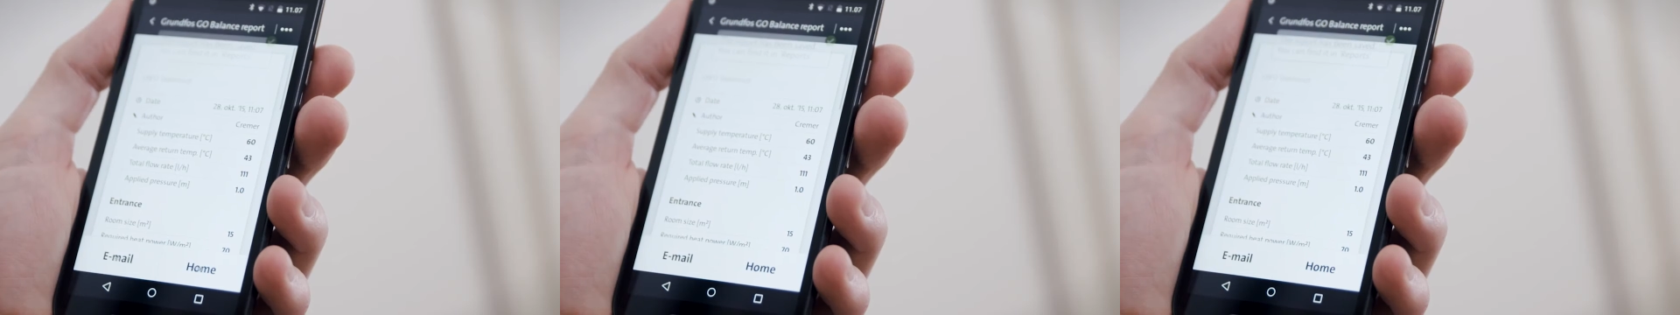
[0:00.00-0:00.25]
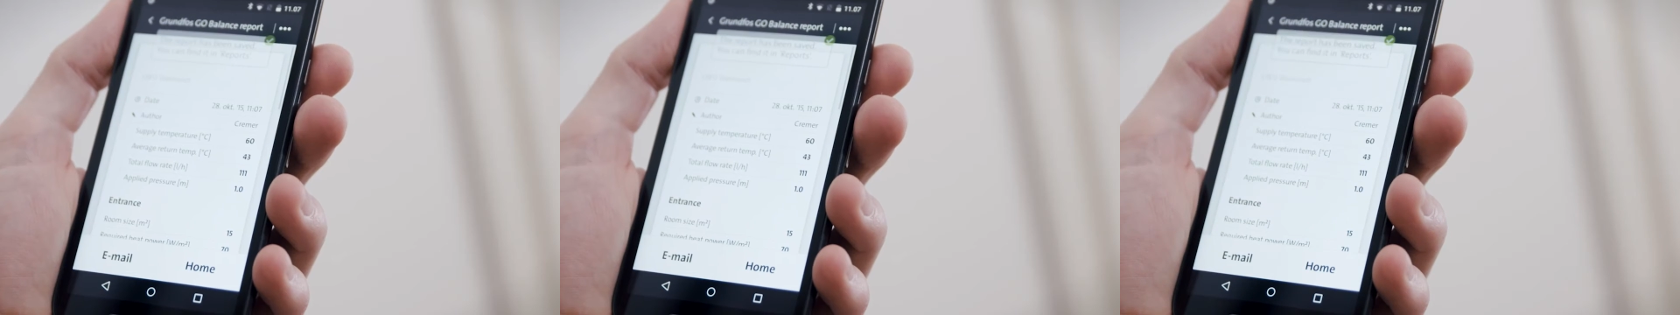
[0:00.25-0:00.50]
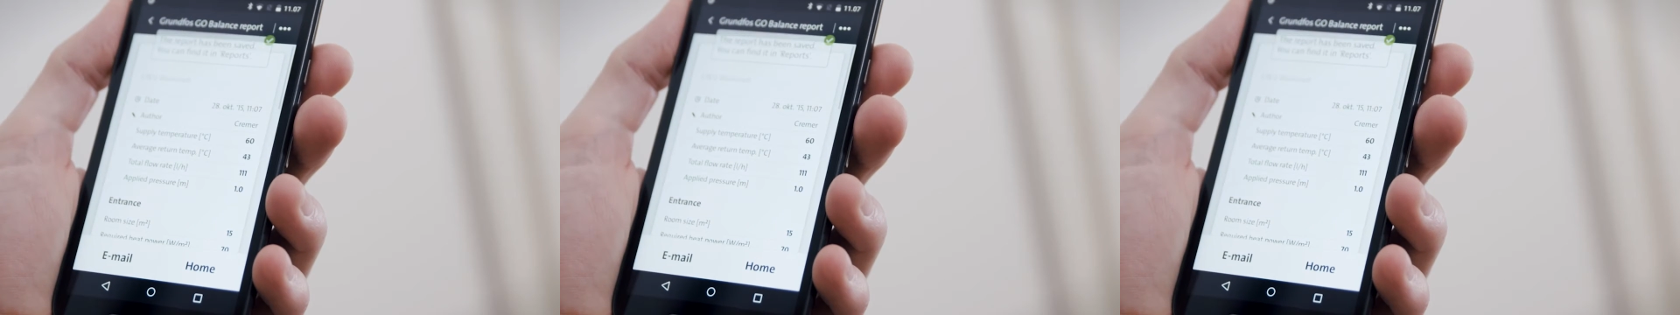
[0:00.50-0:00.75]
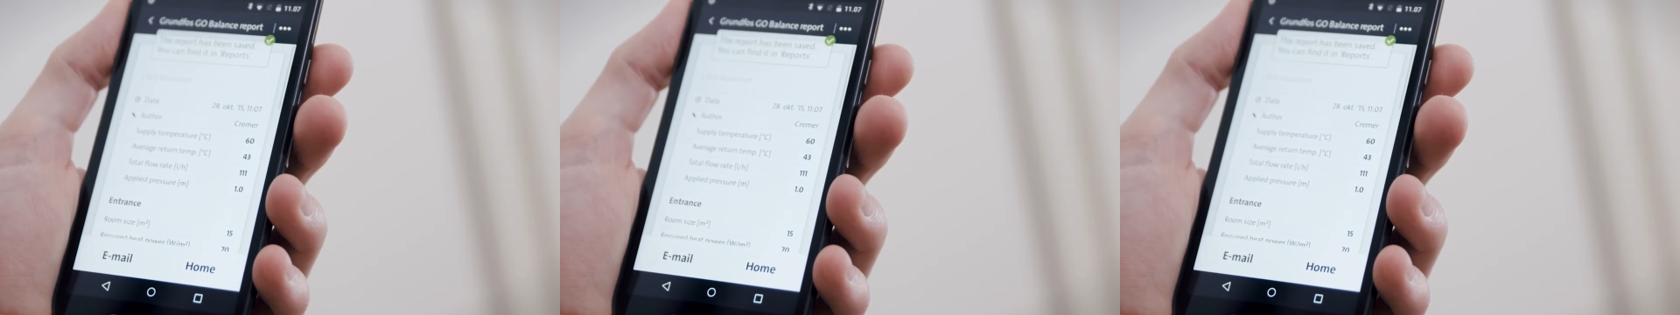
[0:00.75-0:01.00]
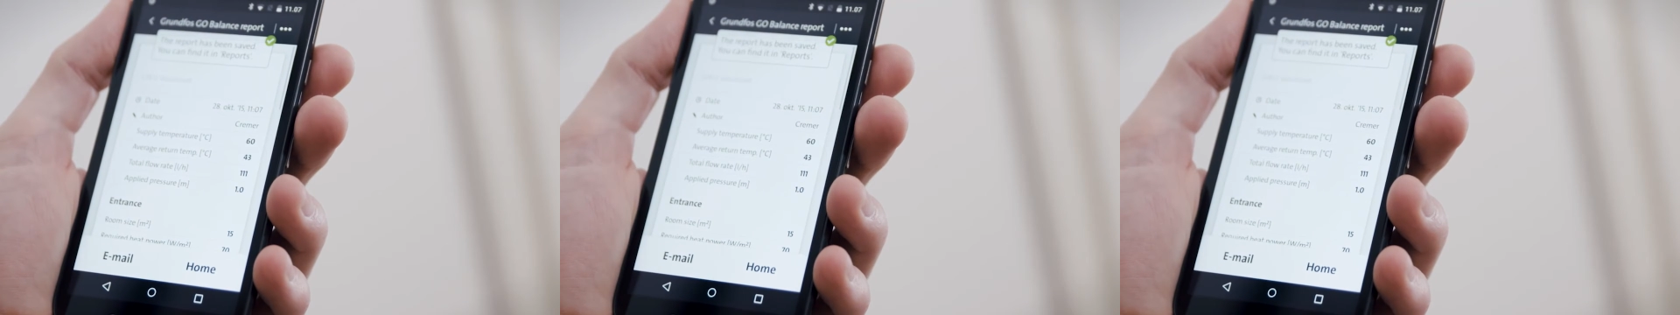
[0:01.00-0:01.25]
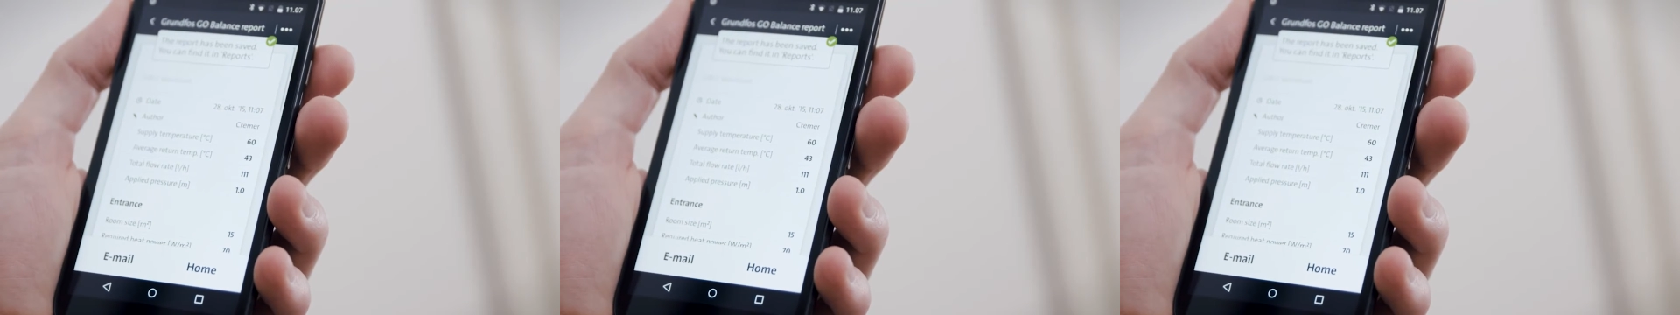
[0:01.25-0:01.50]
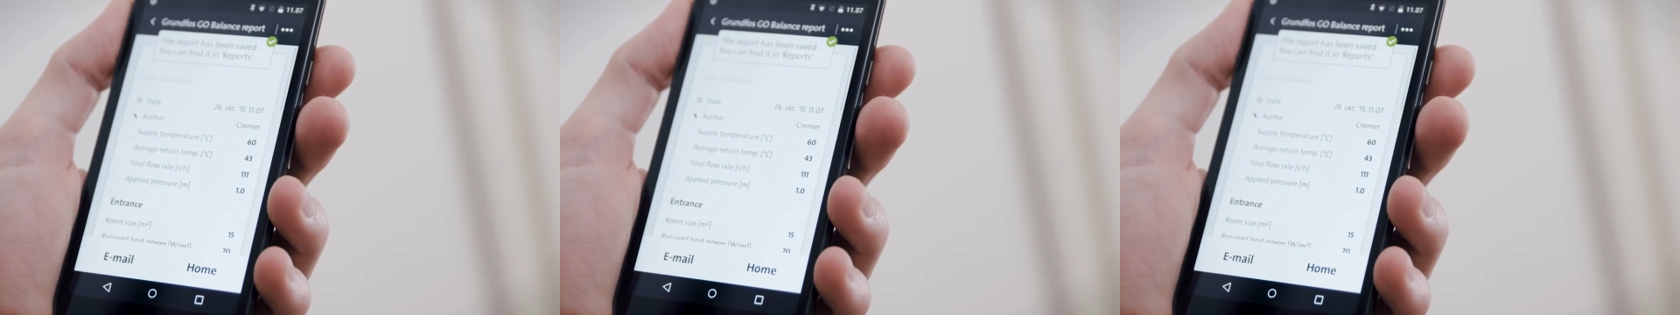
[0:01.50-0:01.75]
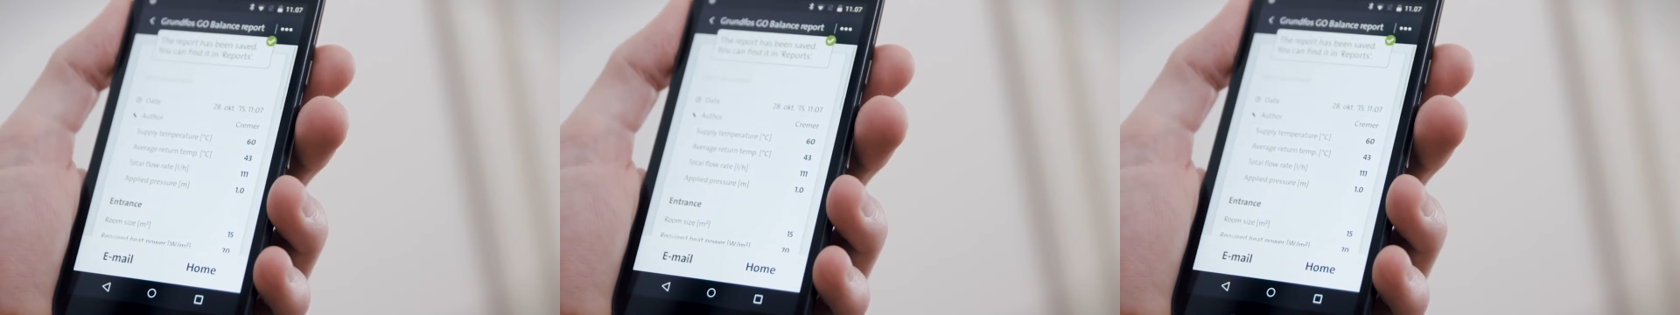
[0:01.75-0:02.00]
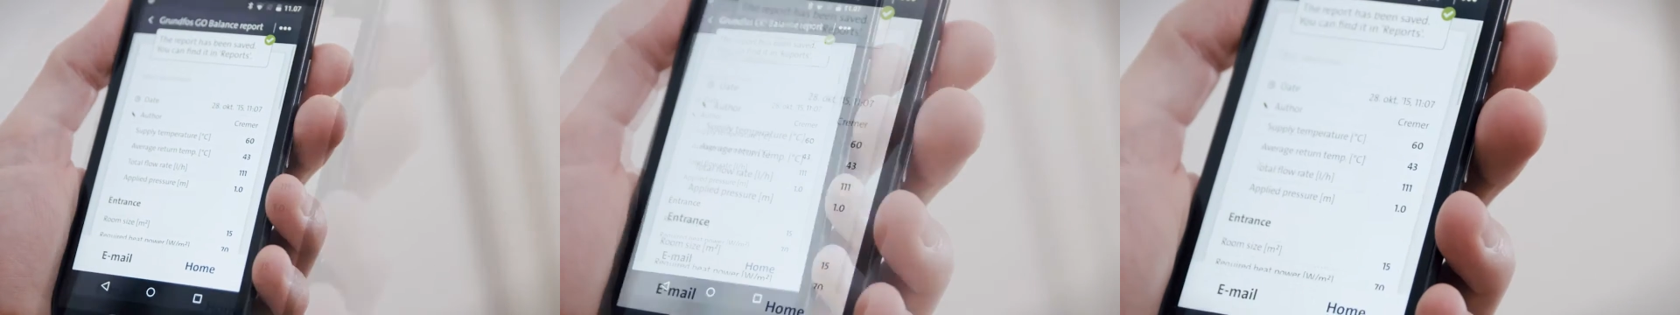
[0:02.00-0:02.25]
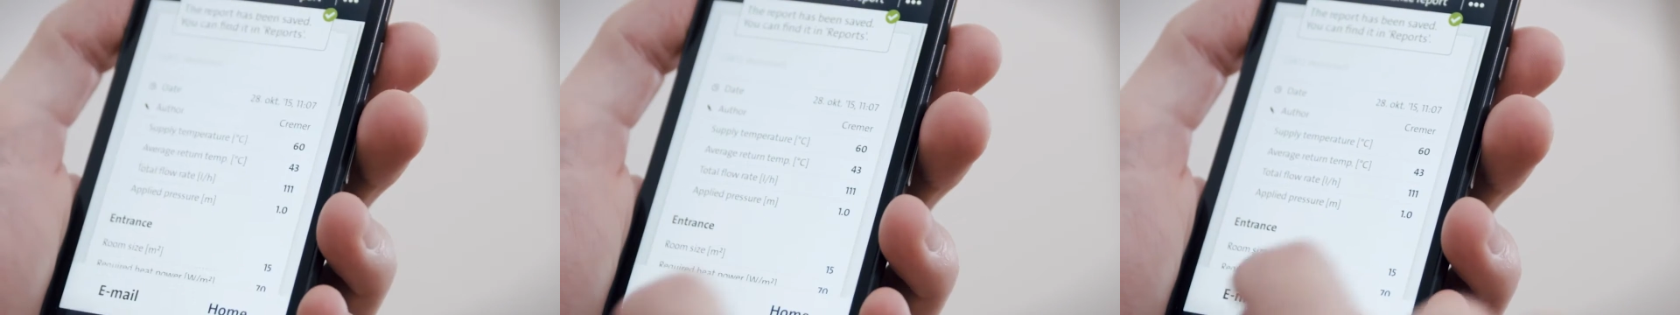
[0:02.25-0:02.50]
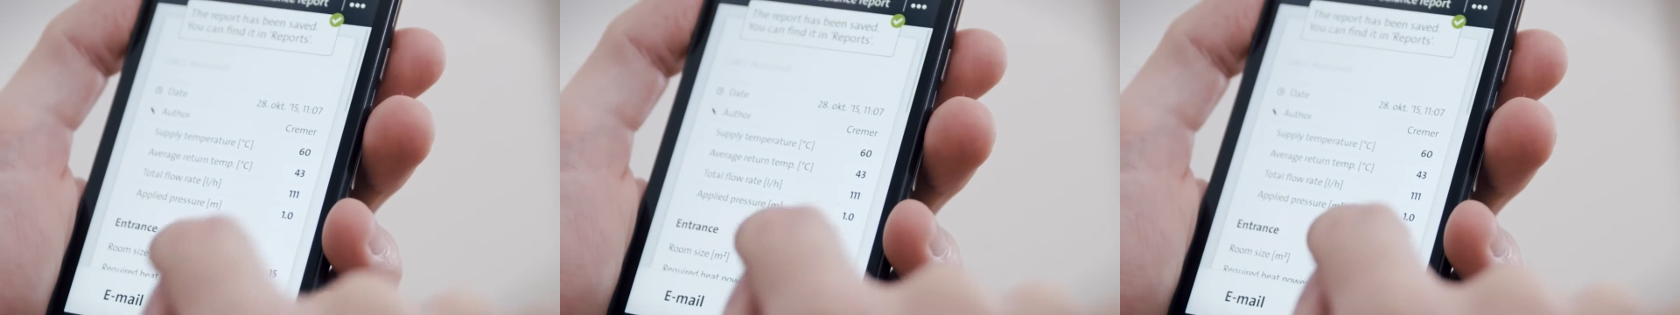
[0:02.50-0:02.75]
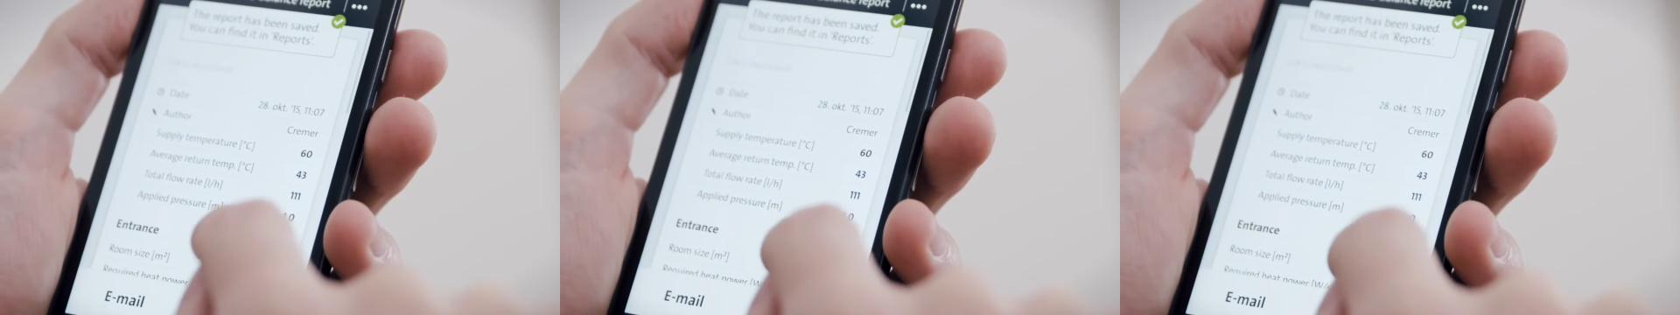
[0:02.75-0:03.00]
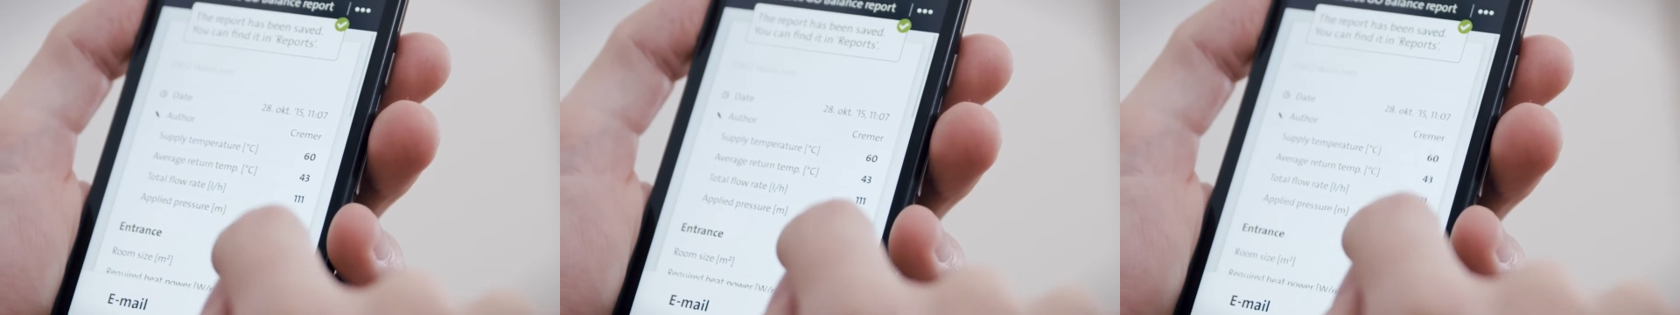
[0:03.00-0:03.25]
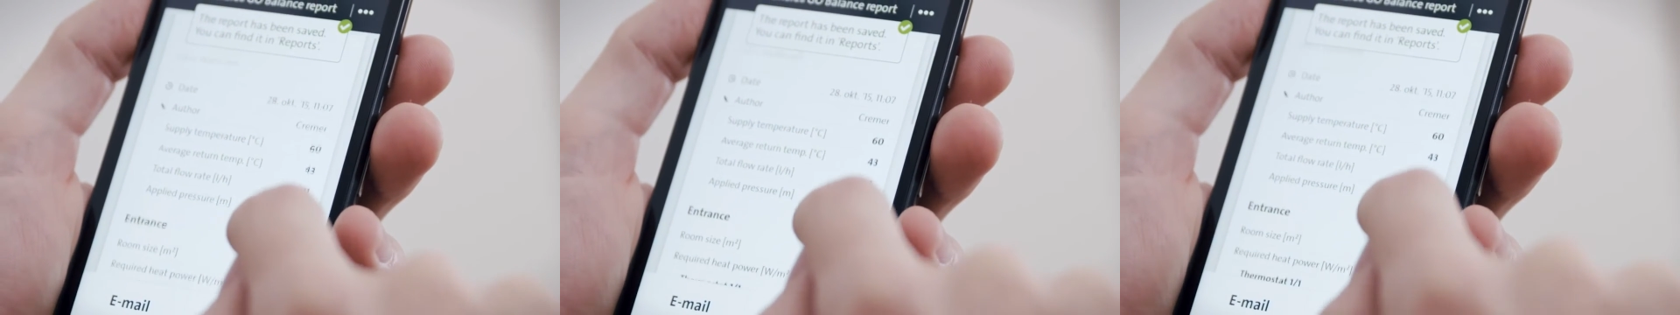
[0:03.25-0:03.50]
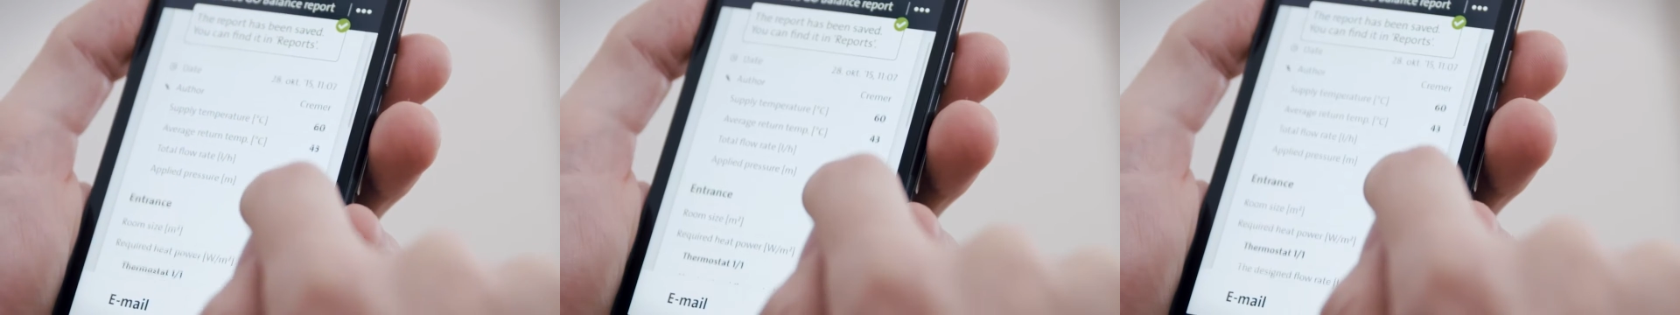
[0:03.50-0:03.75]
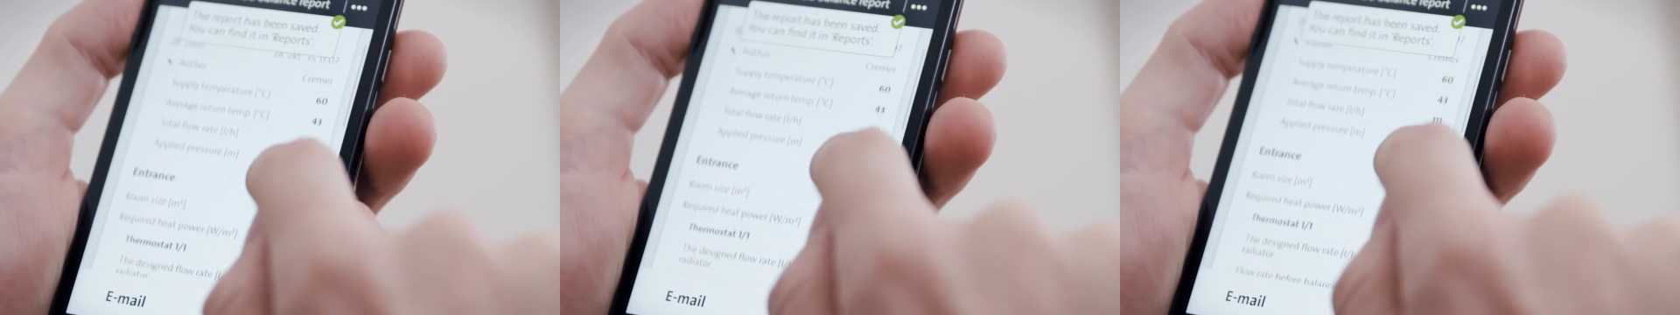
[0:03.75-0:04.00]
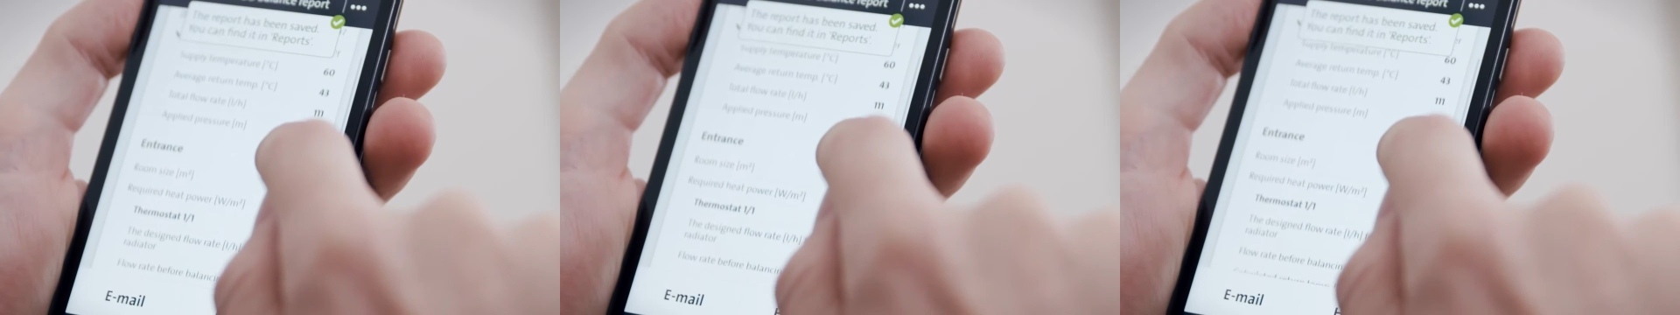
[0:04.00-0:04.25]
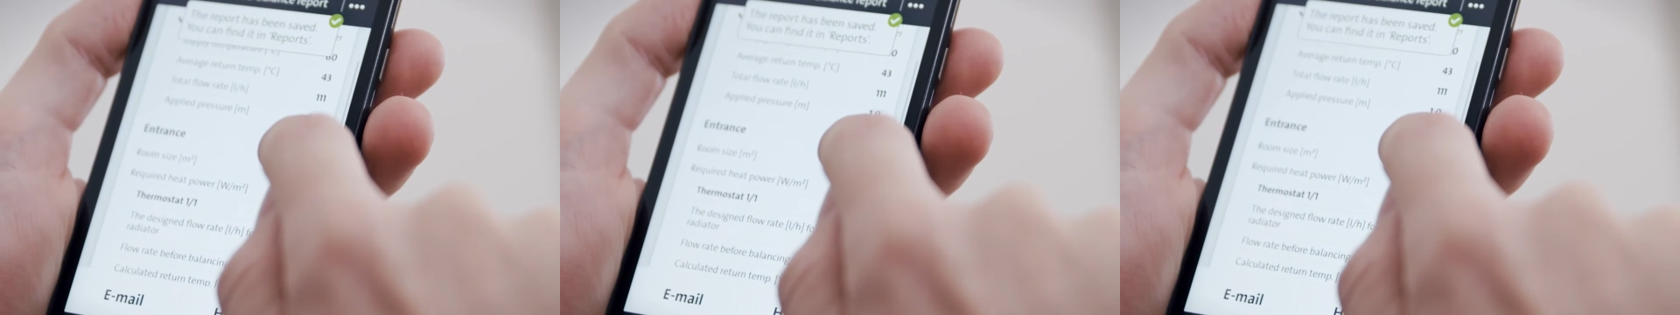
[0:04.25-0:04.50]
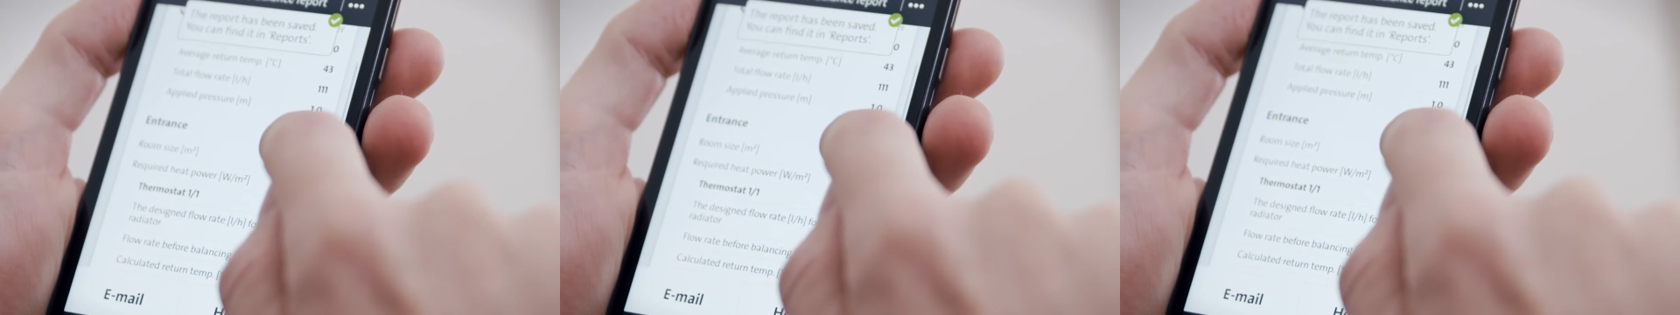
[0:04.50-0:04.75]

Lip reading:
No face is visible, so there are no lips to read.